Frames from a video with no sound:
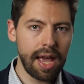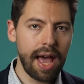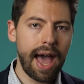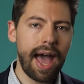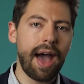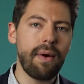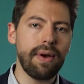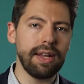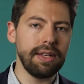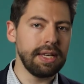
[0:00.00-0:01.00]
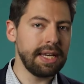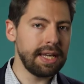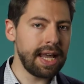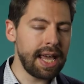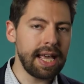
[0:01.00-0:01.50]
how it
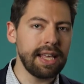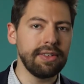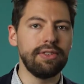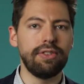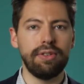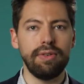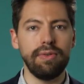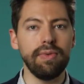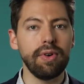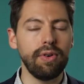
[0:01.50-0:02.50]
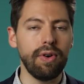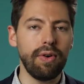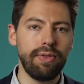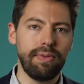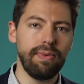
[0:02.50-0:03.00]
is to
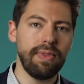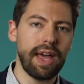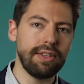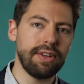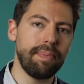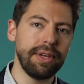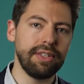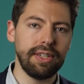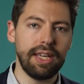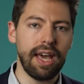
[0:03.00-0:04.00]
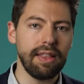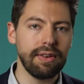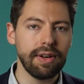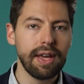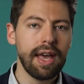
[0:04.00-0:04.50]
go through that topic
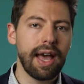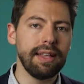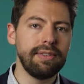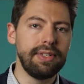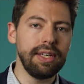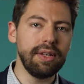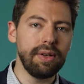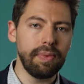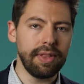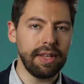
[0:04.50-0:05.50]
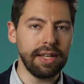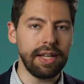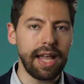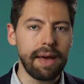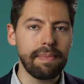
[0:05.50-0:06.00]
together and deal with the
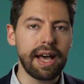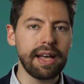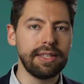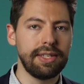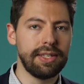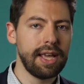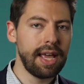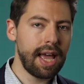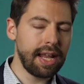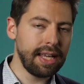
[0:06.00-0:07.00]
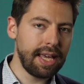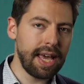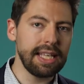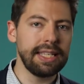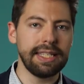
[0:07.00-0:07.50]
dilemmas and
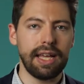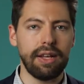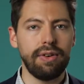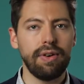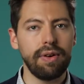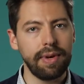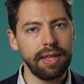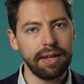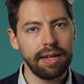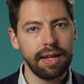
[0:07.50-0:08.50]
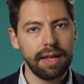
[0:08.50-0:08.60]
cases that occur with it.